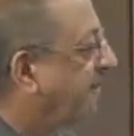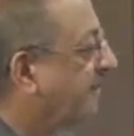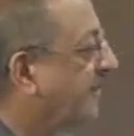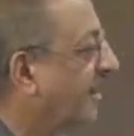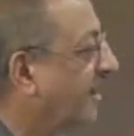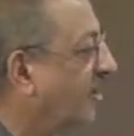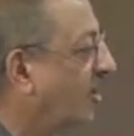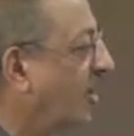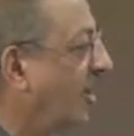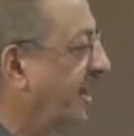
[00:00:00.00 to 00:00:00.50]

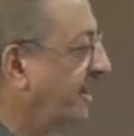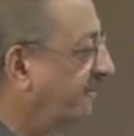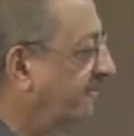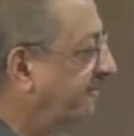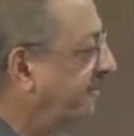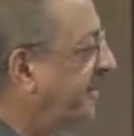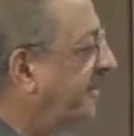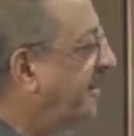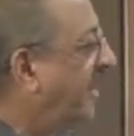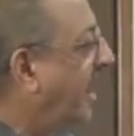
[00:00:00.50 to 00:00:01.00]
Now if
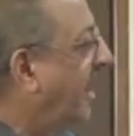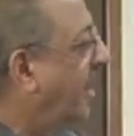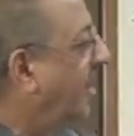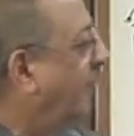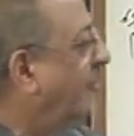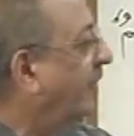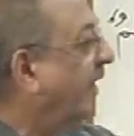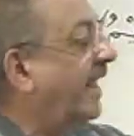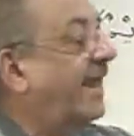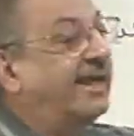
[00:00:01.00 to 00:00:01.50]
the
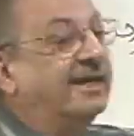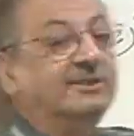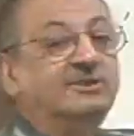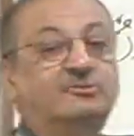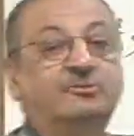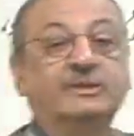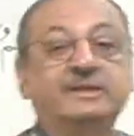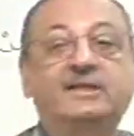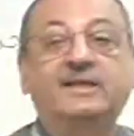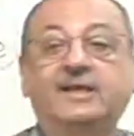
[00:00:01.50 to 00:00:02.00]
noun ends
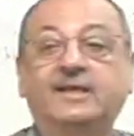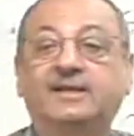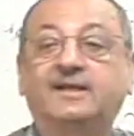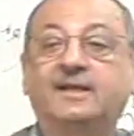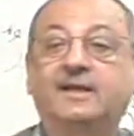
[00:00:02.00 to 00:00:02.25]
with a